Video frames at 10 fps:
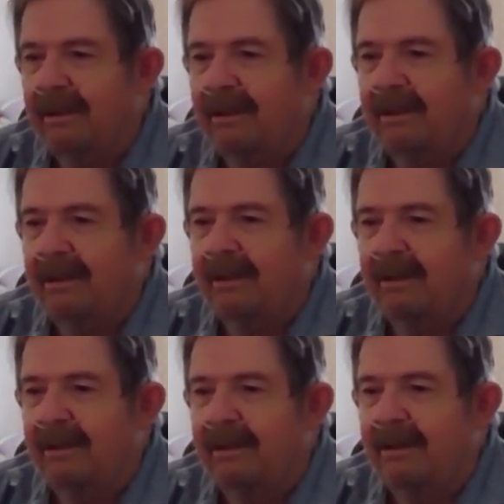
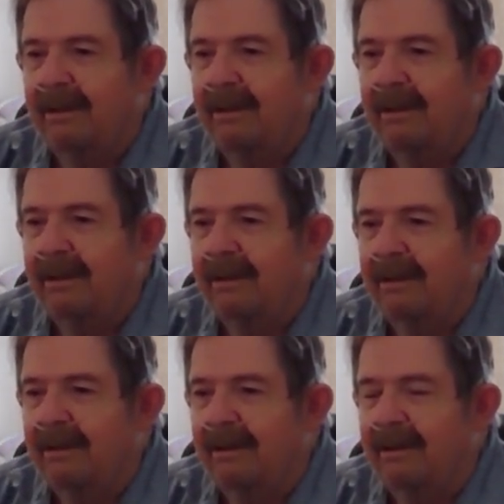
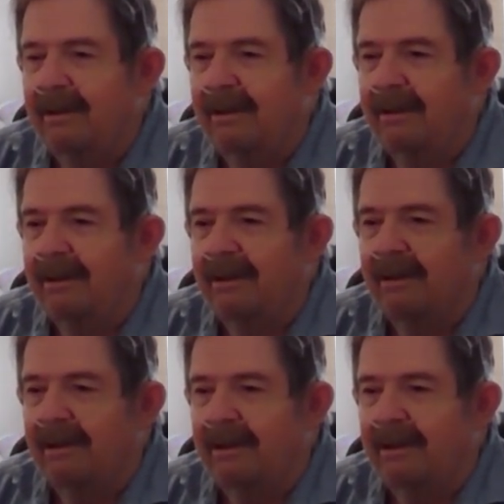(silent)